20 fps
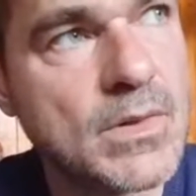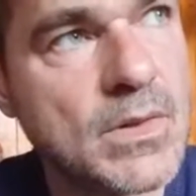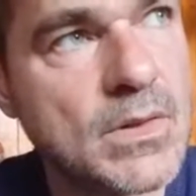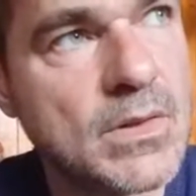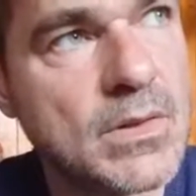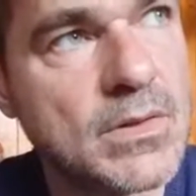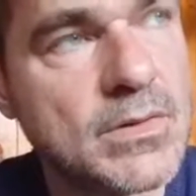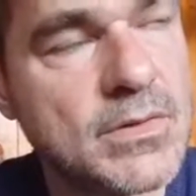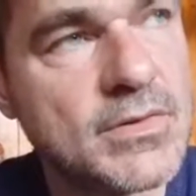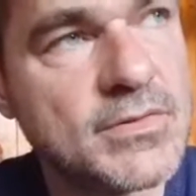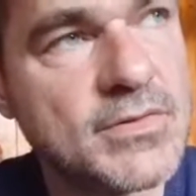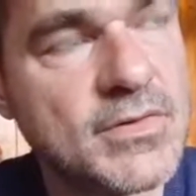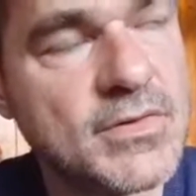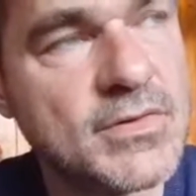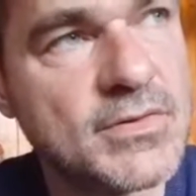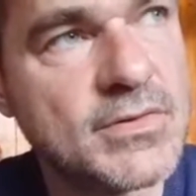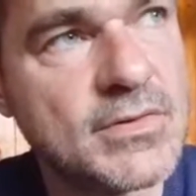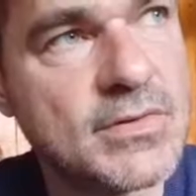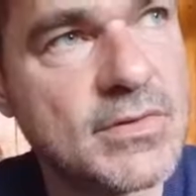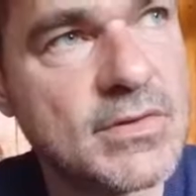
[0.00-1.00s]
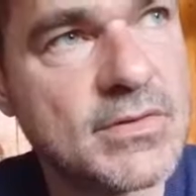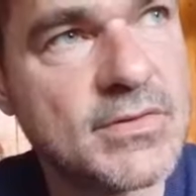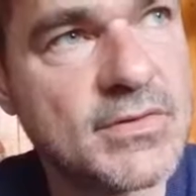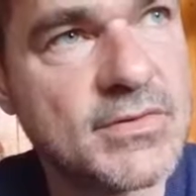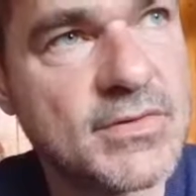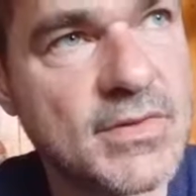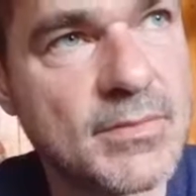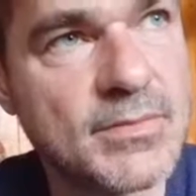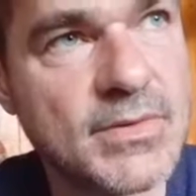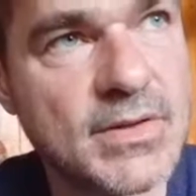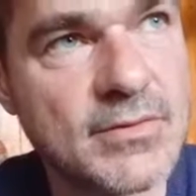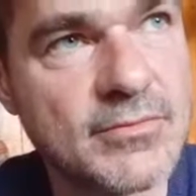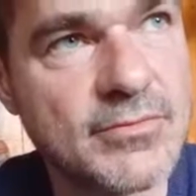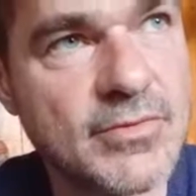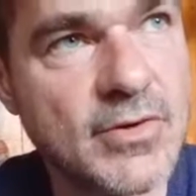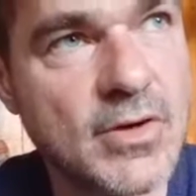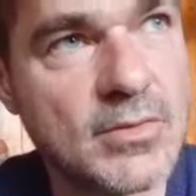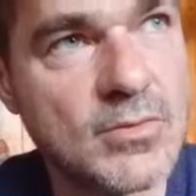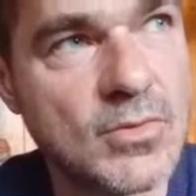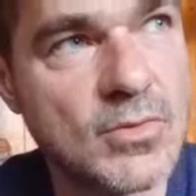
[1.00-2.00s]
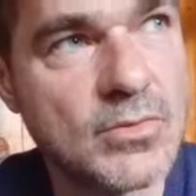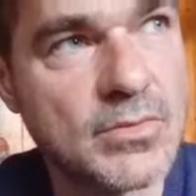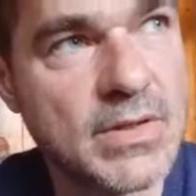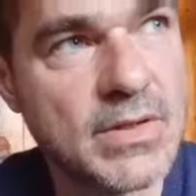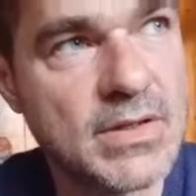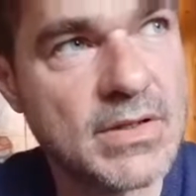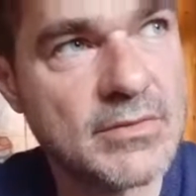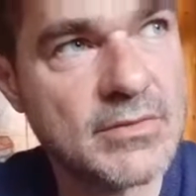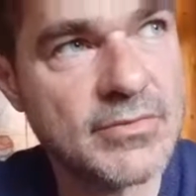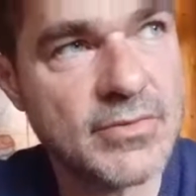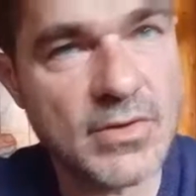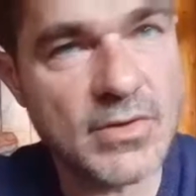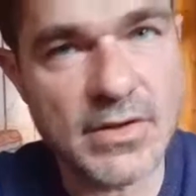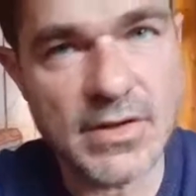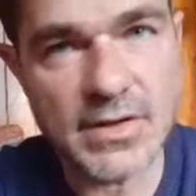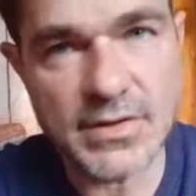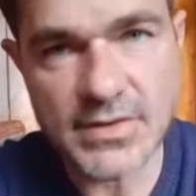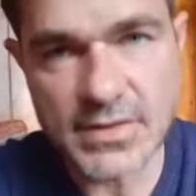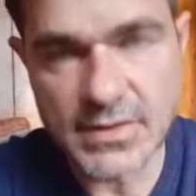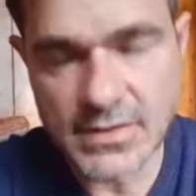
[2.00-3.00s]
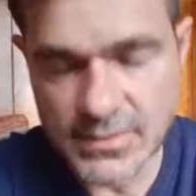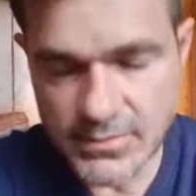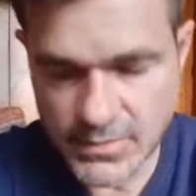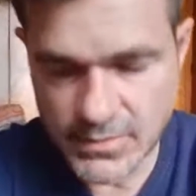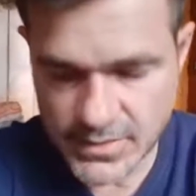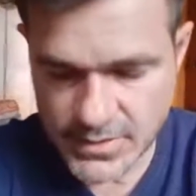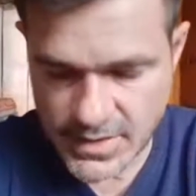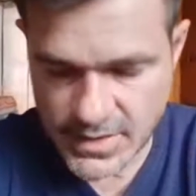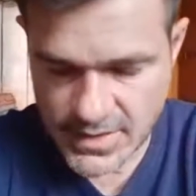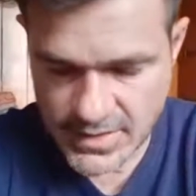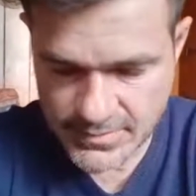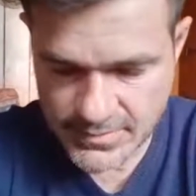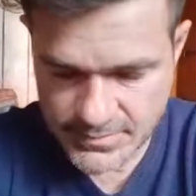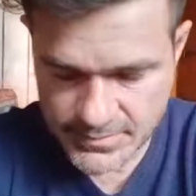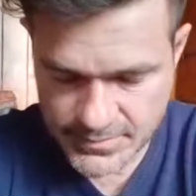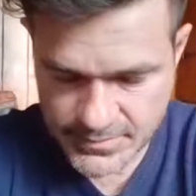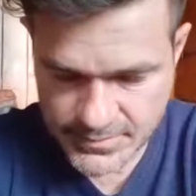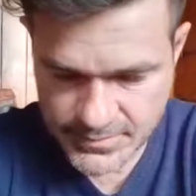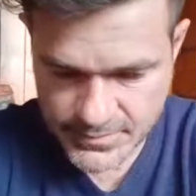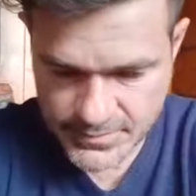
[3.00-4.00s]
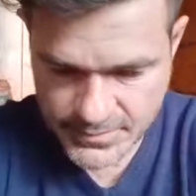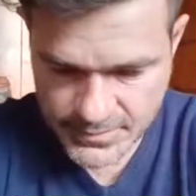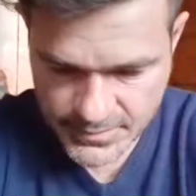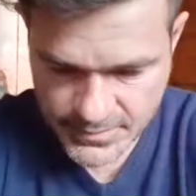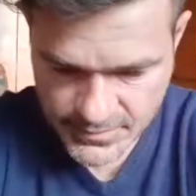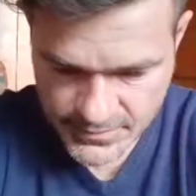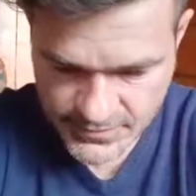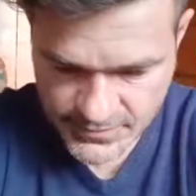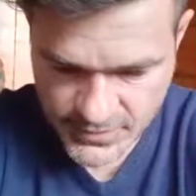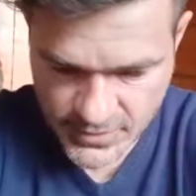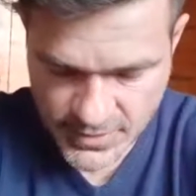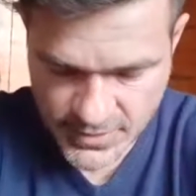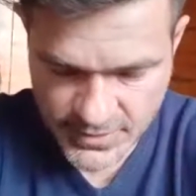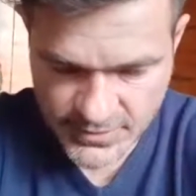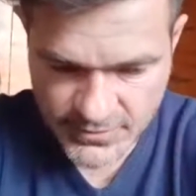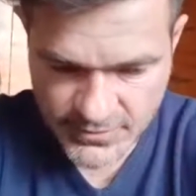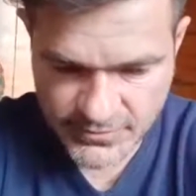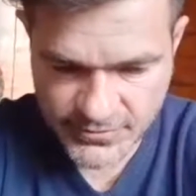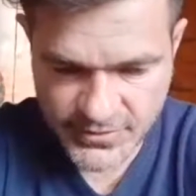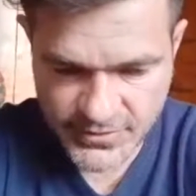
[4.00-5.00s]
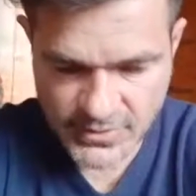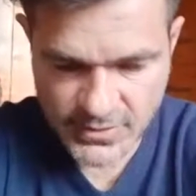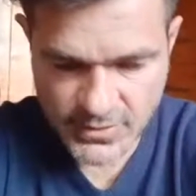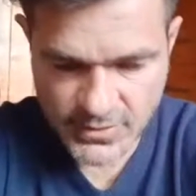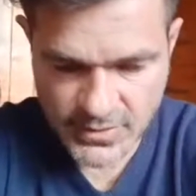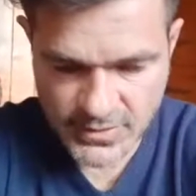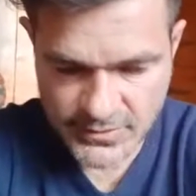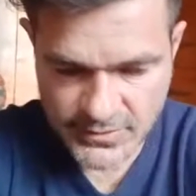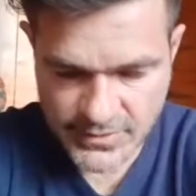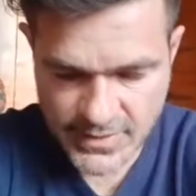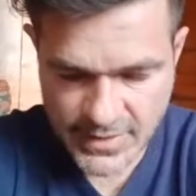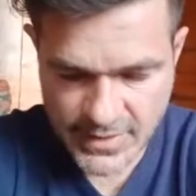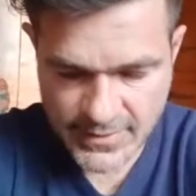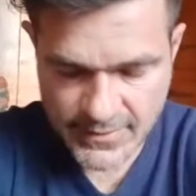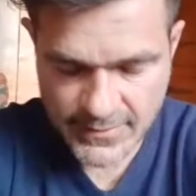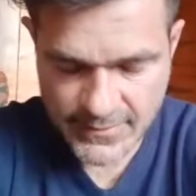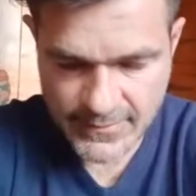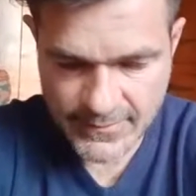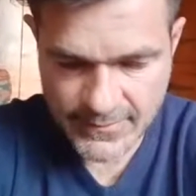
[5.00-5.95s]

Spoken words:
This is something far more meaningful, and I think that what I'm starting to feel is that